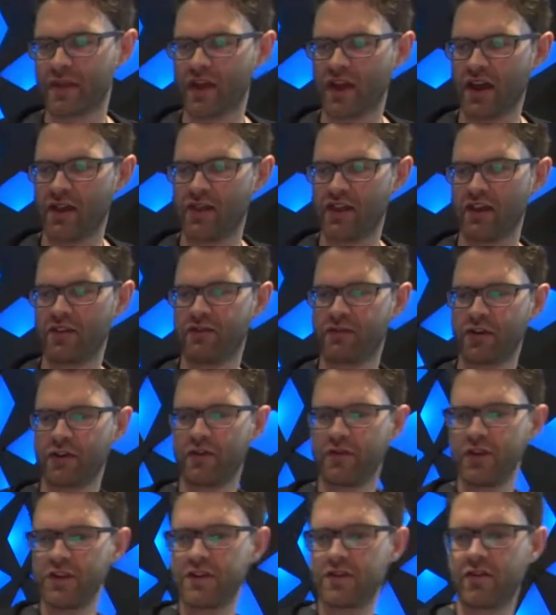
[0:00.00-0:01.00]
And then for the
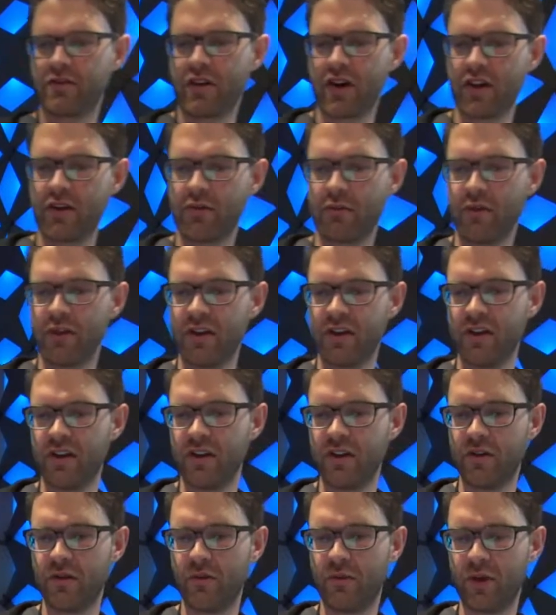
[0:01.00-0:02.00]
video run,
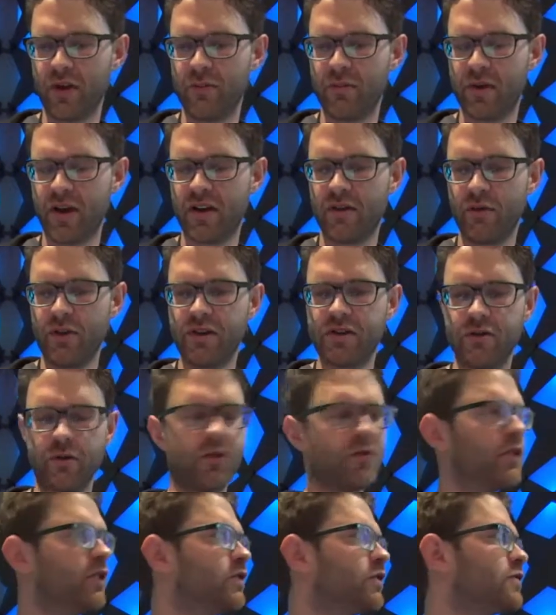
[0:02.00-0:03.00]
we took
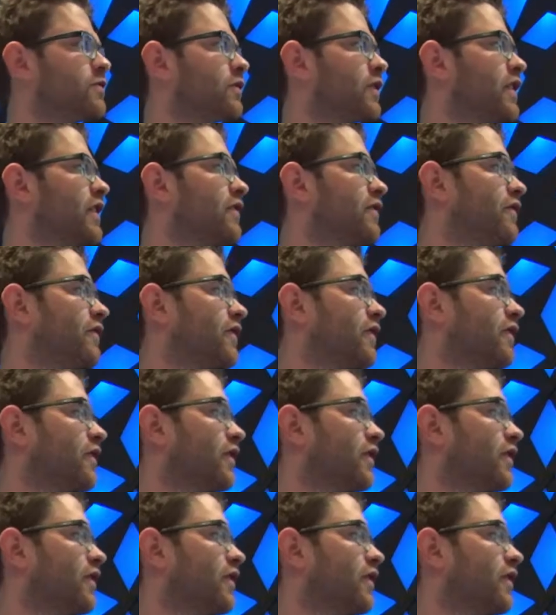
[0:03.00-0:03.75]
Video2GIF,